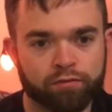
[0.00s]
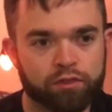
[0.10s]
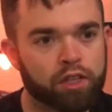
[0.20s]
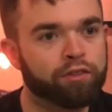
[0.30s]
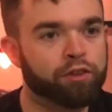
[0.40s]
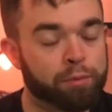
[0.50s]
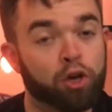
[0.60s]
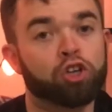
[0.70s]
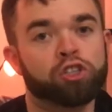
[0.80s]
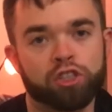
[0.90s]
the every
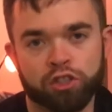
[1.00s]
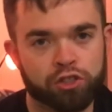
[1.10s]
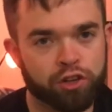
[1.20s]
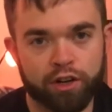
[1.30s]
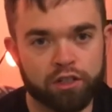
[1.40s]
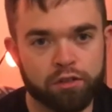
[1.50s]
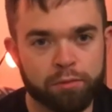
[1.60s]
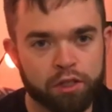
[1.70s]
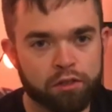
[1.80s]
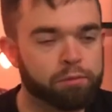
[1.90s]
person's drink, to
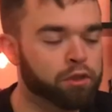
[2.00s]
be